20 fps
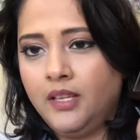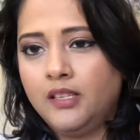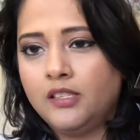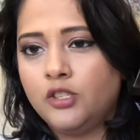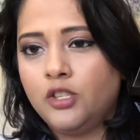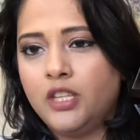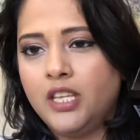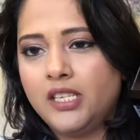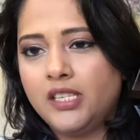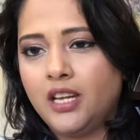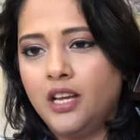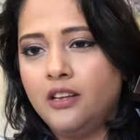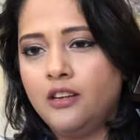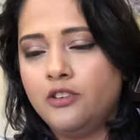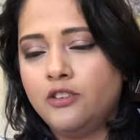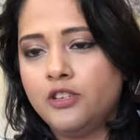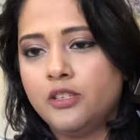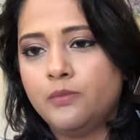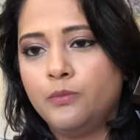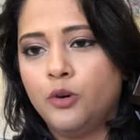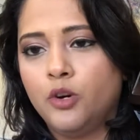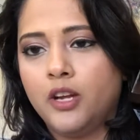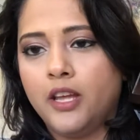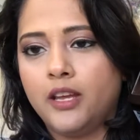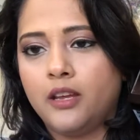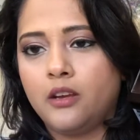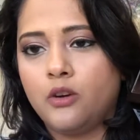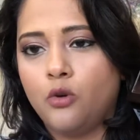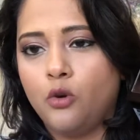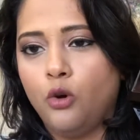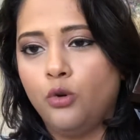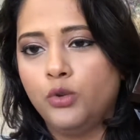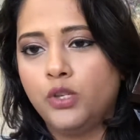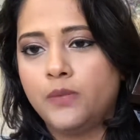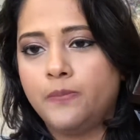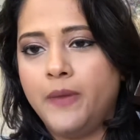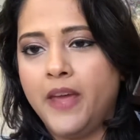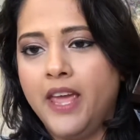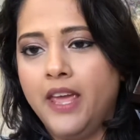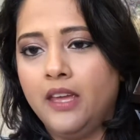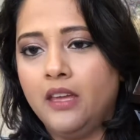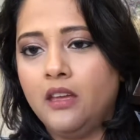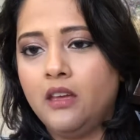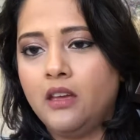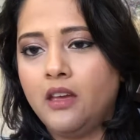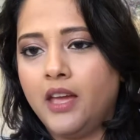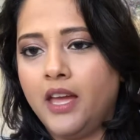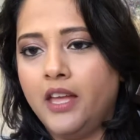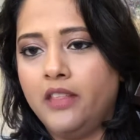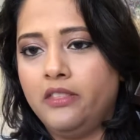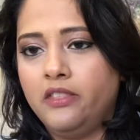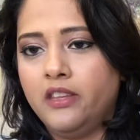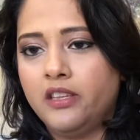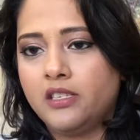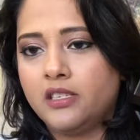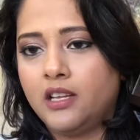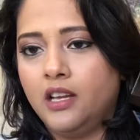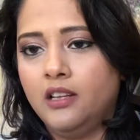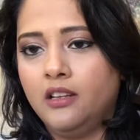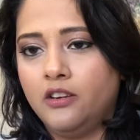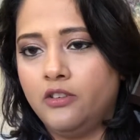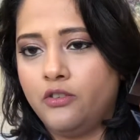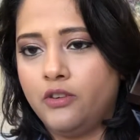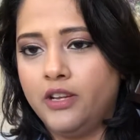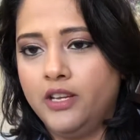So this color is more like rose pink and this color